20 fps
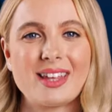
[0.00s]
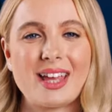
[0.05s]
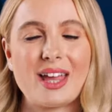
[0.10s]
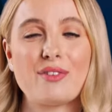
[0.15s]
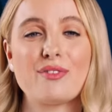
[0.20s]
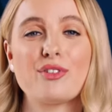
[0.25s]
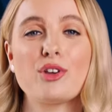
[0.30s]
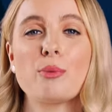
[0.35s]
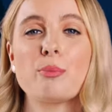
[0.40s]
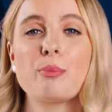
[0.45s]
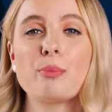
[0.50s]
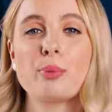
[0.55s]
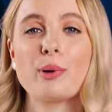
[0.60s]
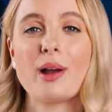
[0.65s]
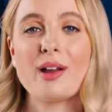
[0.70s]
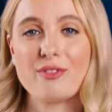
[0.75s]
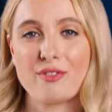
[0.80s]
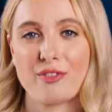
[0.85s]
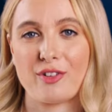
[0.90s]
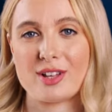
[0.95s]
If your
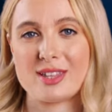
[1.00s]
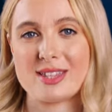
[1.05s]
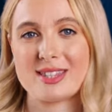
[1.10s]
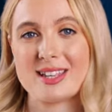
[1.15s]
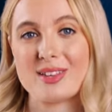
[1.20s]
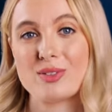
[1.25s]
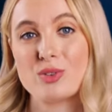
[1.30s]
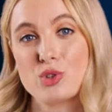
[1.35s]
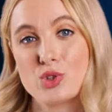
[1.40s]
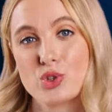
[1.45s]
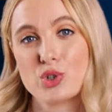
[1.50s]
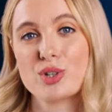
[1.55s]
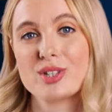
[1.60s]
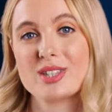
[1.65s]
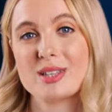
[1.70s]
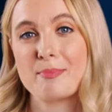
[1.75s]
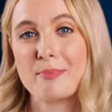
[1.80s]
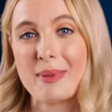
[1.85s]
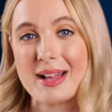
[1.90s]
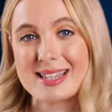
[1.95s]
preference in the
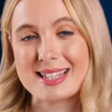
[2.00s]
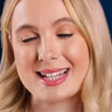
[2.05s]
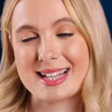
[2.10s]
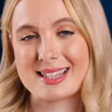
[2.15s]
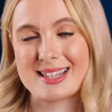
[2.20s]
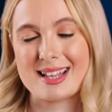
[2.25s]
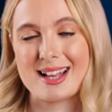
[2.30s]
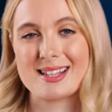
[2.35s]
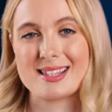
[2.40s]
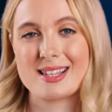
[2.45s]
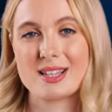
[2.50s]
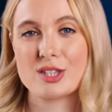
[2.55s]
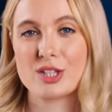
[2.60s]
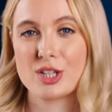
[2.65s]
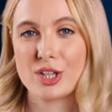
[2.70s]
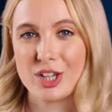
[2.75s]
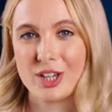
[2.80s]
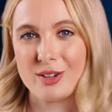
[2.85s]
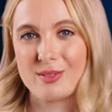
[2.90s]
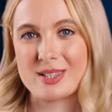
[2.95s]
choice of betting sites is
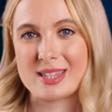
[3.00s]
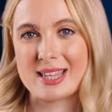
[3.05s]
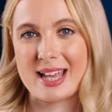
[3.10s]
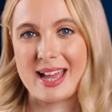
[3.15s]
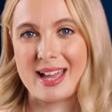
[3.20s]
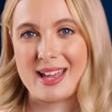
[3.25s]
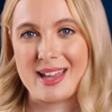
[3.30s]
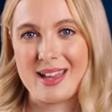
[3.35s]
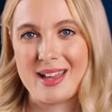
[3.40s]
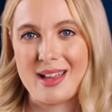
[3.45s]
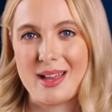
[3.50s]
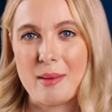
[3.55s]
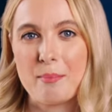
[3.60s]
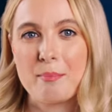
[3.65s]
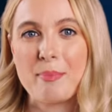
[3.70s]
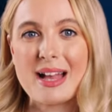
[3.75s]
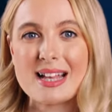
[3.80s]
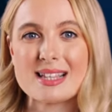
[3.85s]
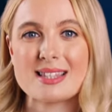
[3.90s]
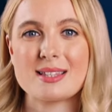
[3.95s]
security,
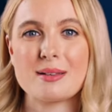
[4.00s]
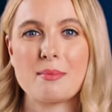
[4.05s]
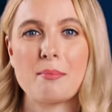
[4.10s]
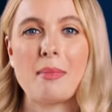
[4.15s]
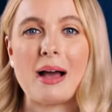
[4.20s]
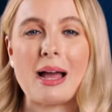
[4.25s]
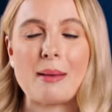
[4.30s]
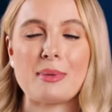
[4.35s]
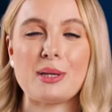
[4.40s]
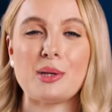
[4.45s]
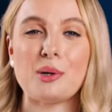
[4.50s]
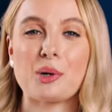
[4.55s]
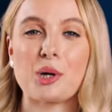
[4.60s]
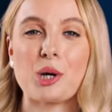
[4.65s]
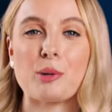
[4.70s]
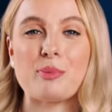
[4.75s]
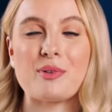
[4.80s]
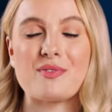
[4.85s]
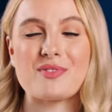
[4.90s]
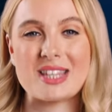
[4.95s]
Betsson might be your
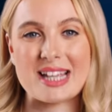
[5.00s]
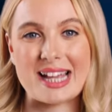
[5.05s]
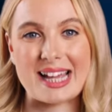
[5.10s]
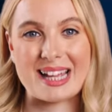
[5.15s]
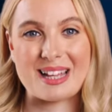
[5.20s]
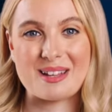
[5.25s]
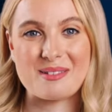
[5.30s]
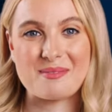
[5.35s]
cup of tea.